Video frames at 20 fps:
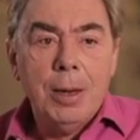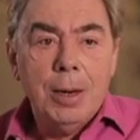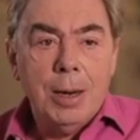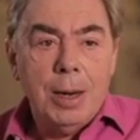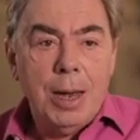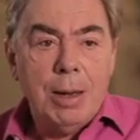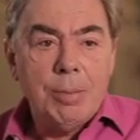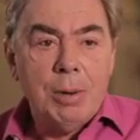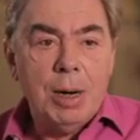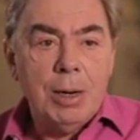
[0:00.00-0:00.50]

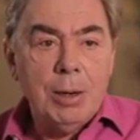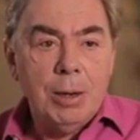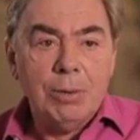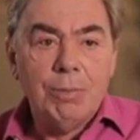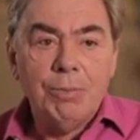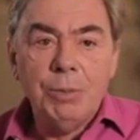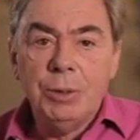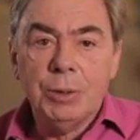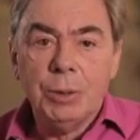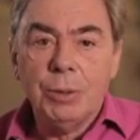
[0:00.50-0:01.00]
I mean, a lot
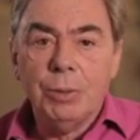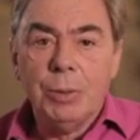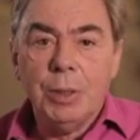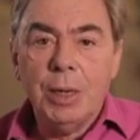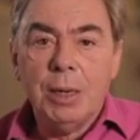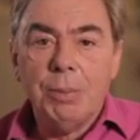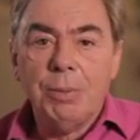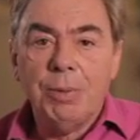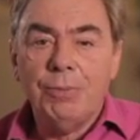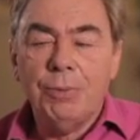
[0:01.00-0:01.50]
of musical
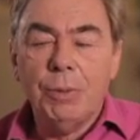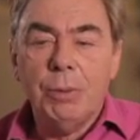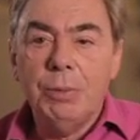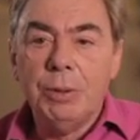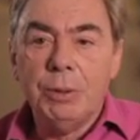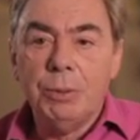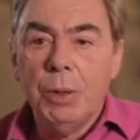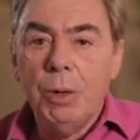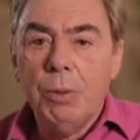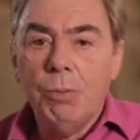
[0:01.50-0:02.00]
theatre
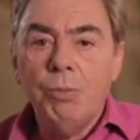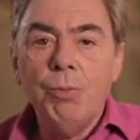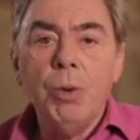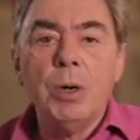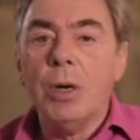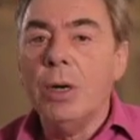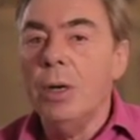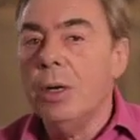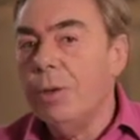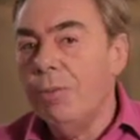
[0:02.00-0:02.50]
performers
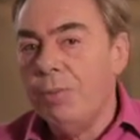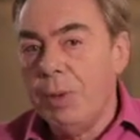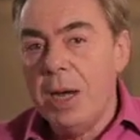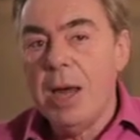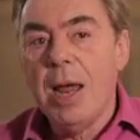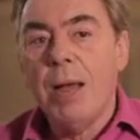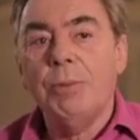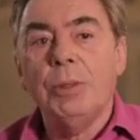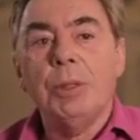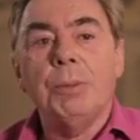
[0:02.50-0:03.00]
wouldn't have been
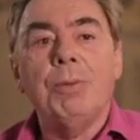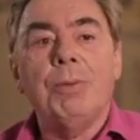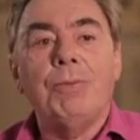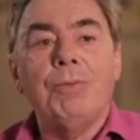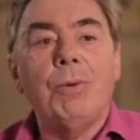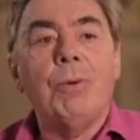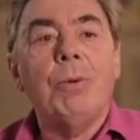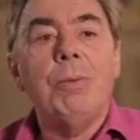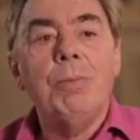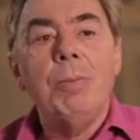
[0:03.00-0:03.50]
able to
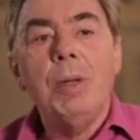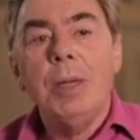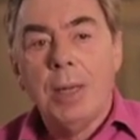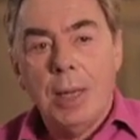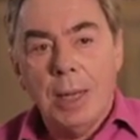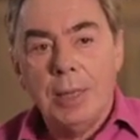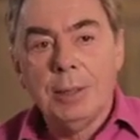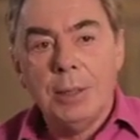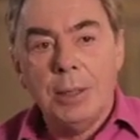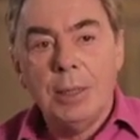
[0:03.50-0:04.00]
perform
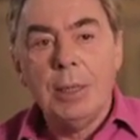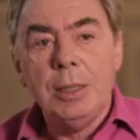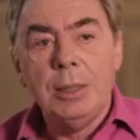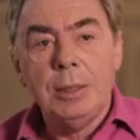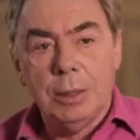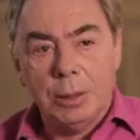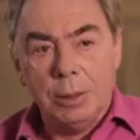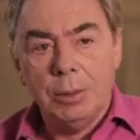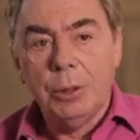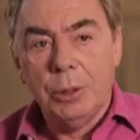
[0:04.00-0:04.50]
as
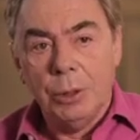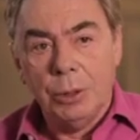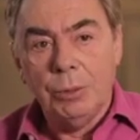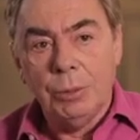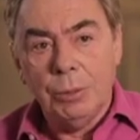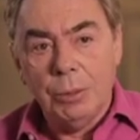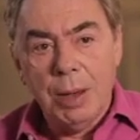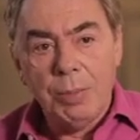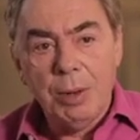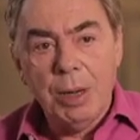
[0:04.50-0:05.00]
these
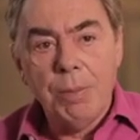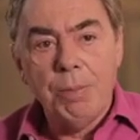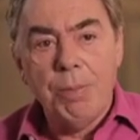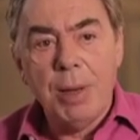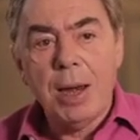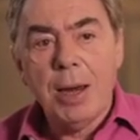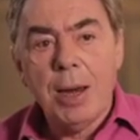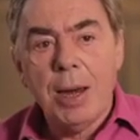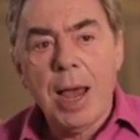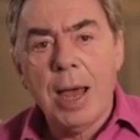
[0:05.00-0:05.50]
two. I mean,
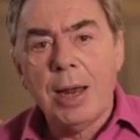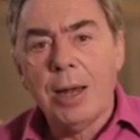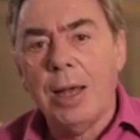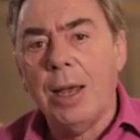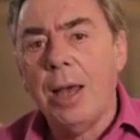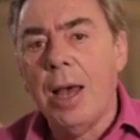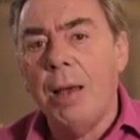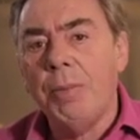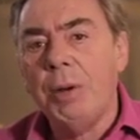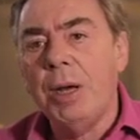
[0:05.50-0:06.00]
Ben and Anna.
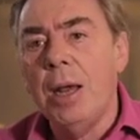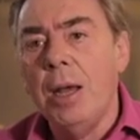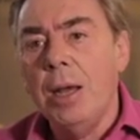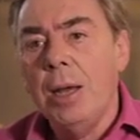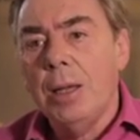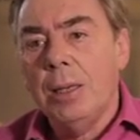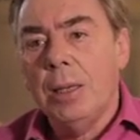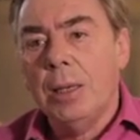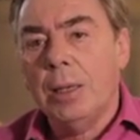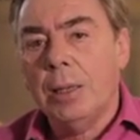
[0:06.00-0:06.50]
I mean,
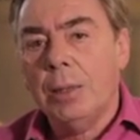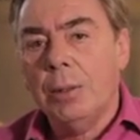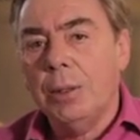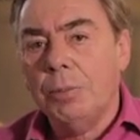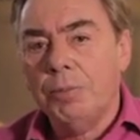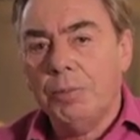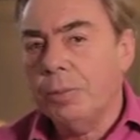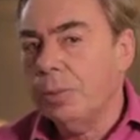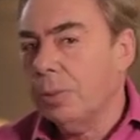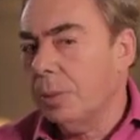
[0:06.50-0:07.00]
the
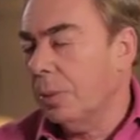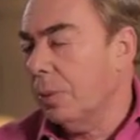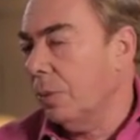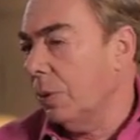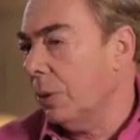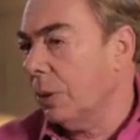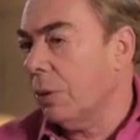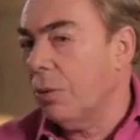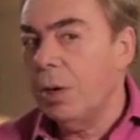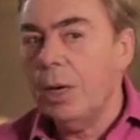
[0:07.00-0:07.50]

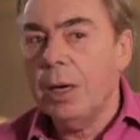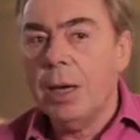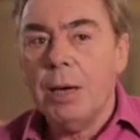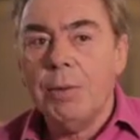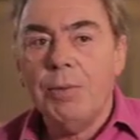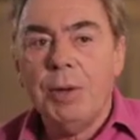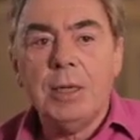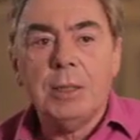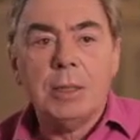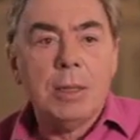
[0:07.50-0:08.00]
screen kind
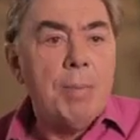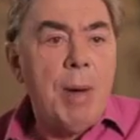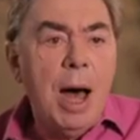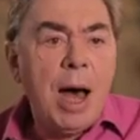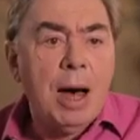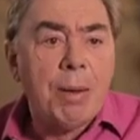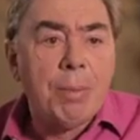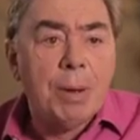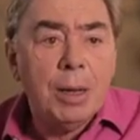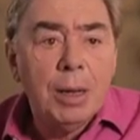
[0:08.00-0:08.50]
of eats them
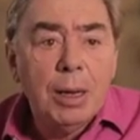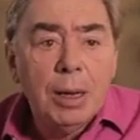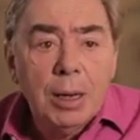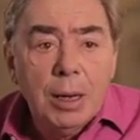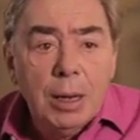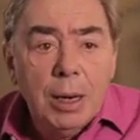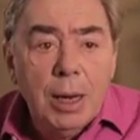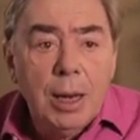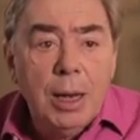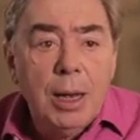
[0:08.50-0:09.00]
up.
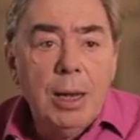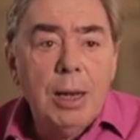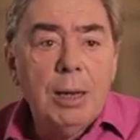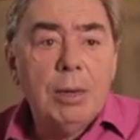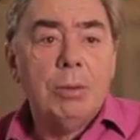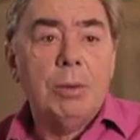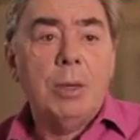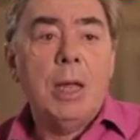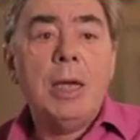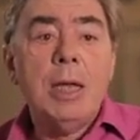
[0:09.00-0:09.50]

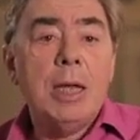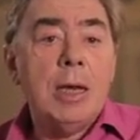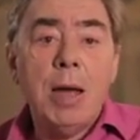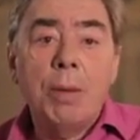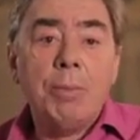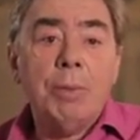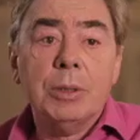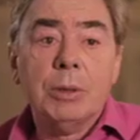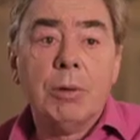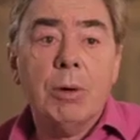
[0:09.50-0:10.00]
Or they eat
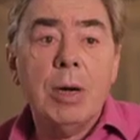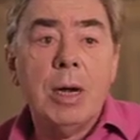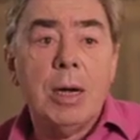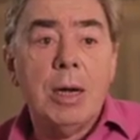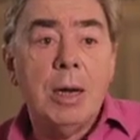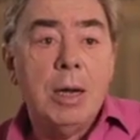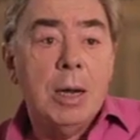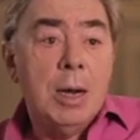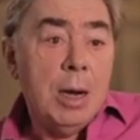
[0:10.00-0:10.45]
up the screen.